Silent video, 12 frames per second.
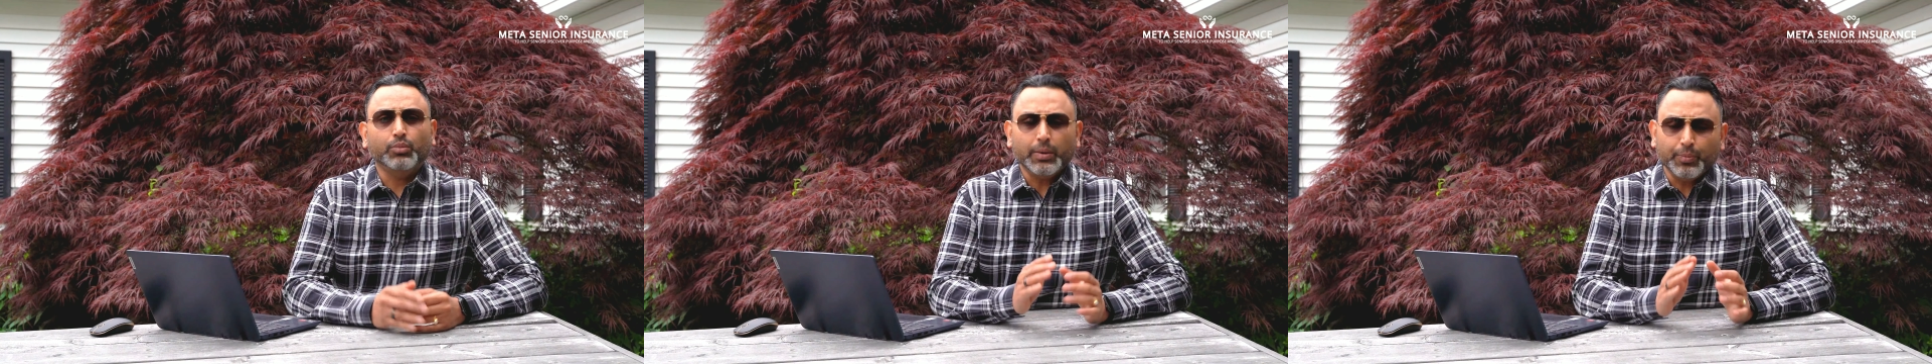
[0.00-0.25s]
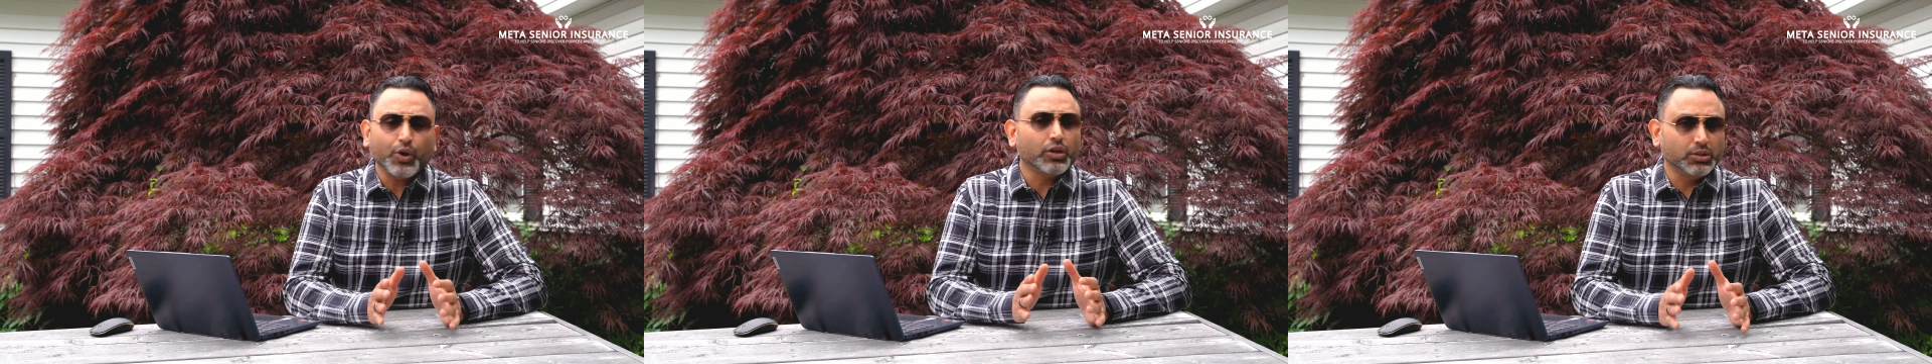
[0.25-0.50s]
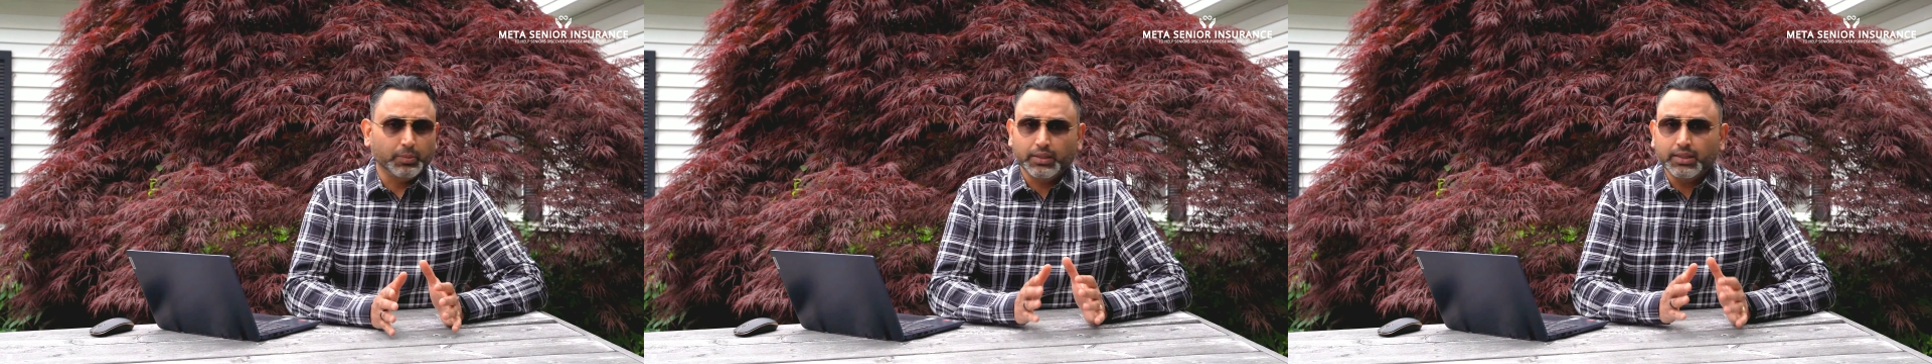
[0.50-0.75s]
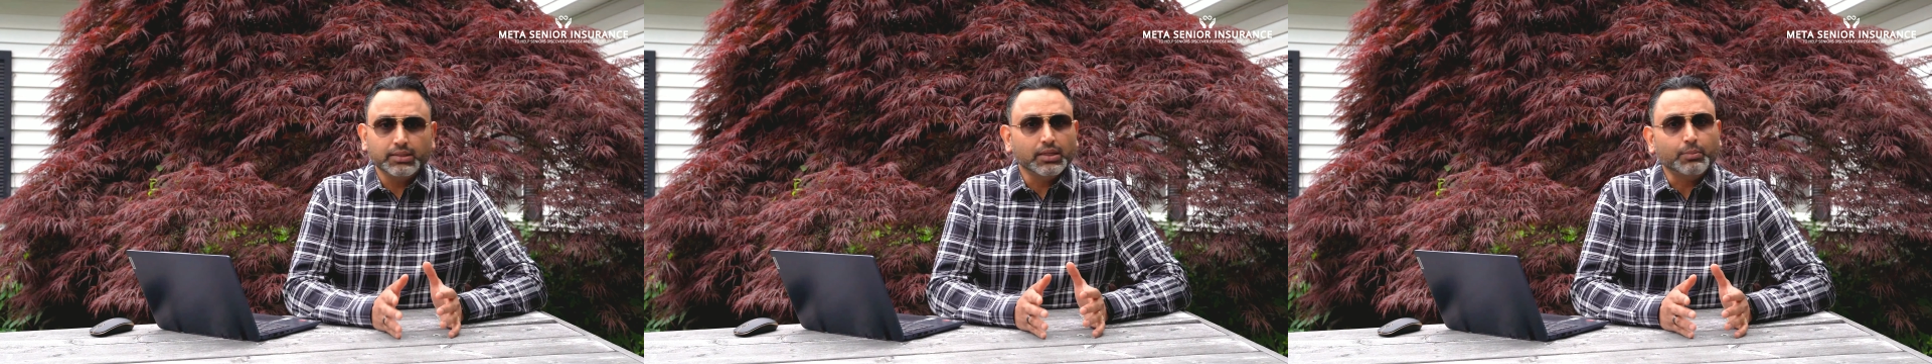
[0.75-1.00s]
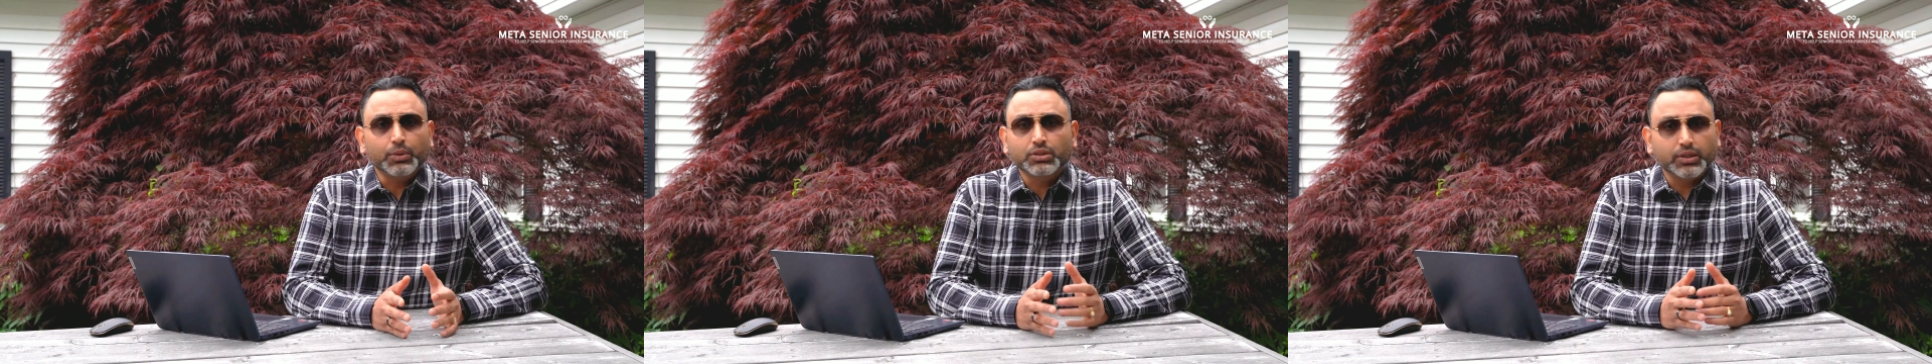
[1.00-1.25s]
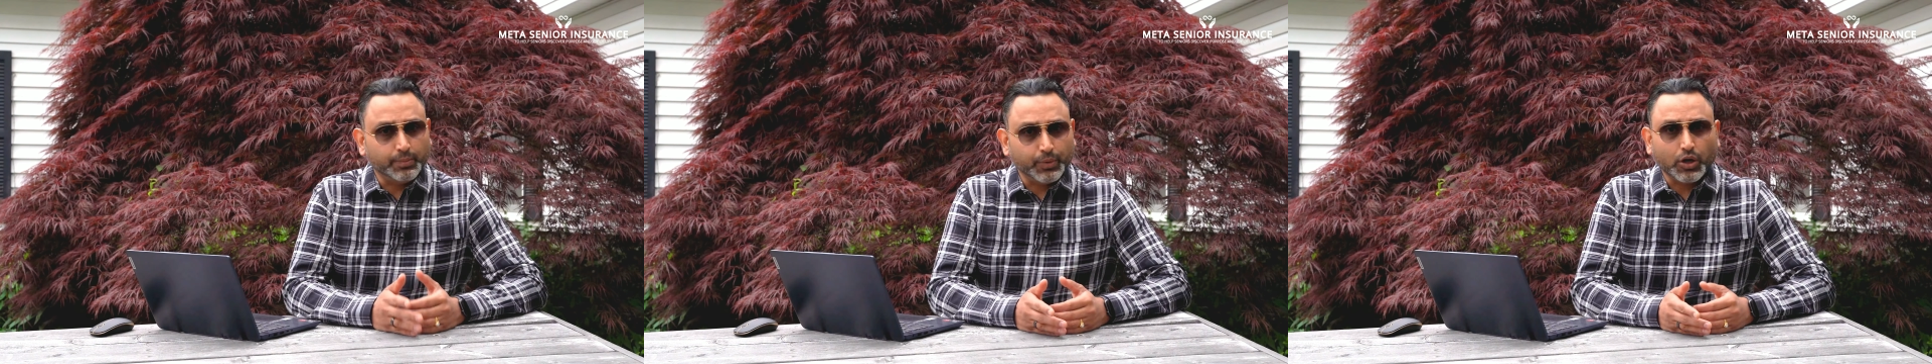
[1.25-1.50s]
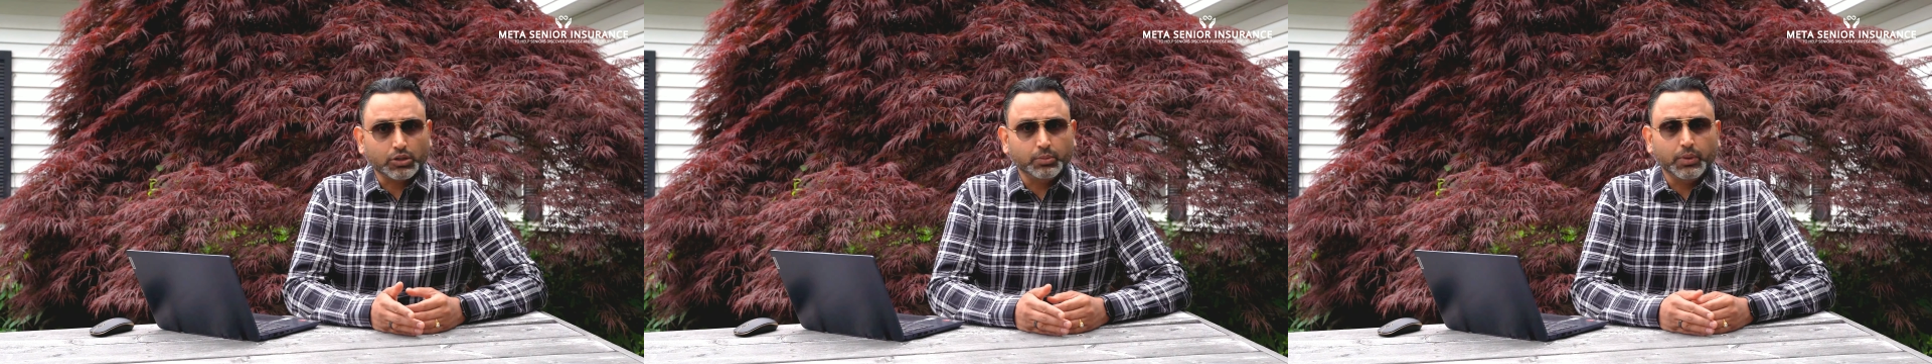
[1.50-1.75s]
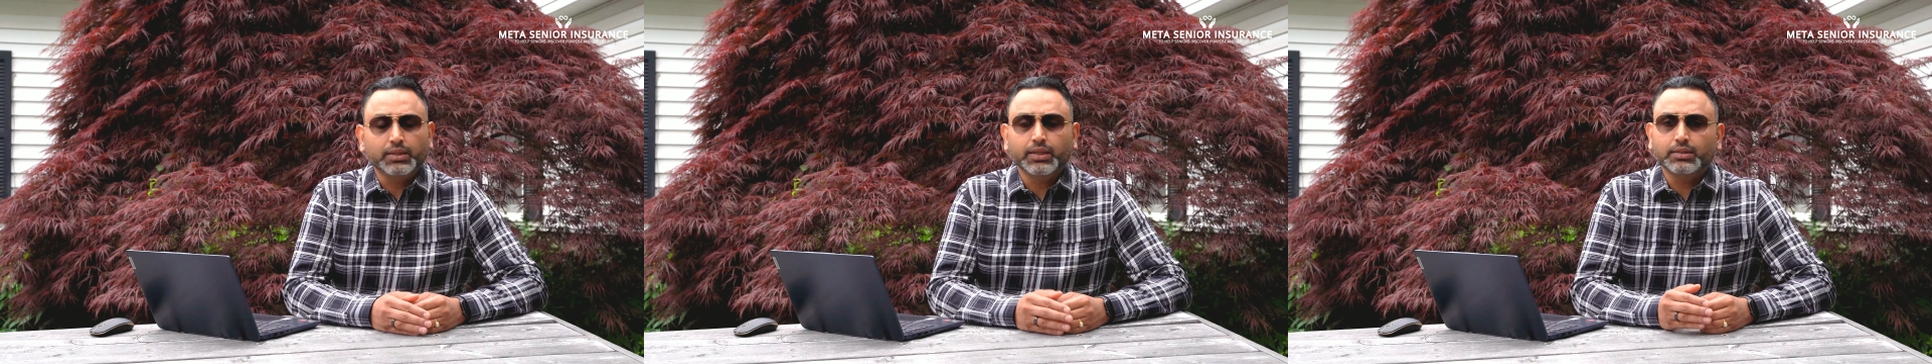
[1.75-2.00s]
approximate these numbers are
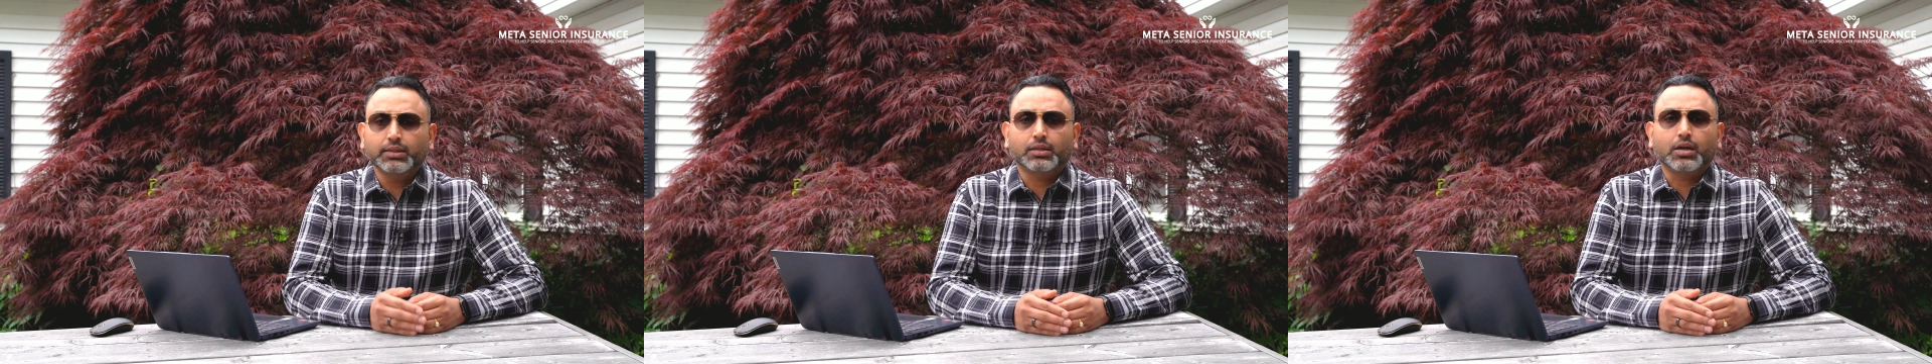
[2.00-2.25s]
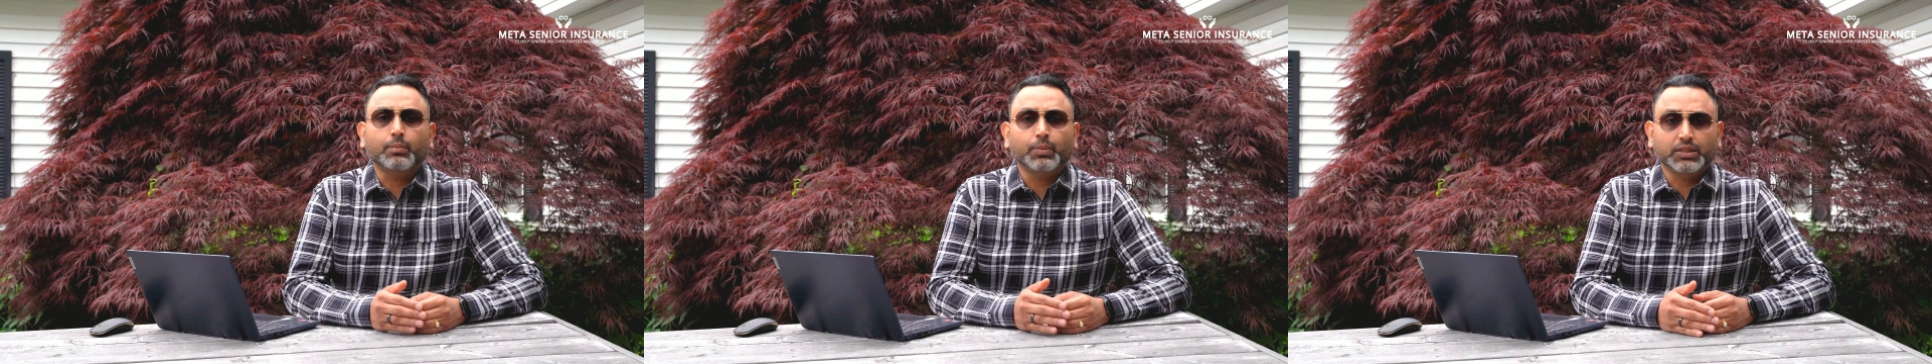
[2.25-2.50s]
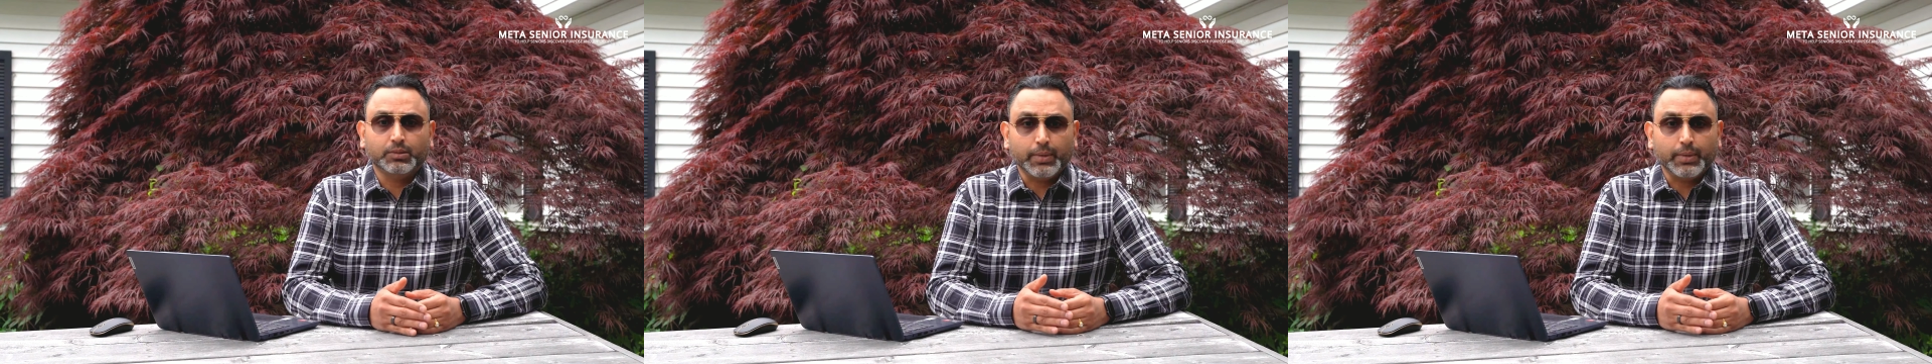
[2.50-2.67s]
approximate there is a complex